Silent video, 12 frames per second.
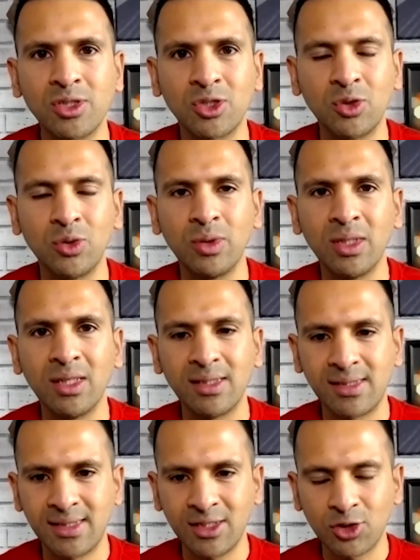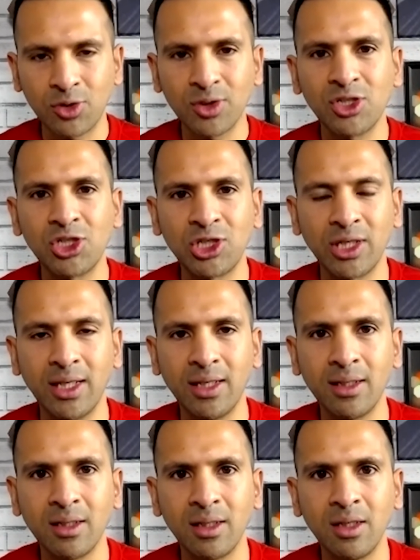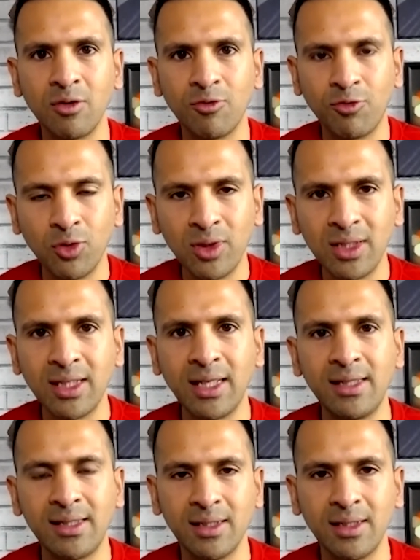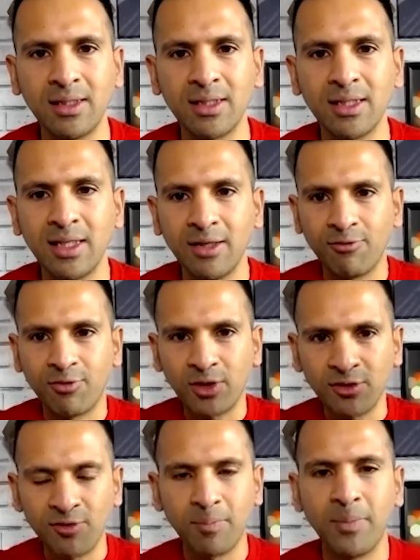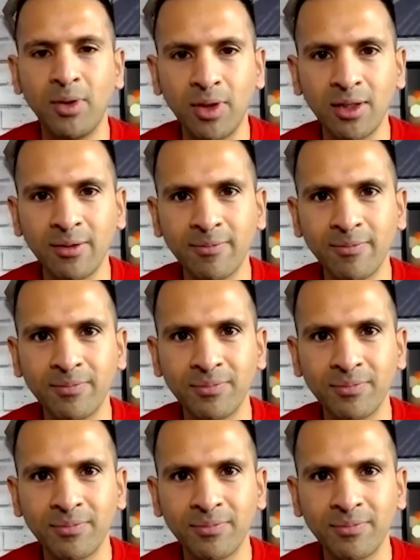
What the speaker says: was to sit on a chair, fully naked, in front of a mirror,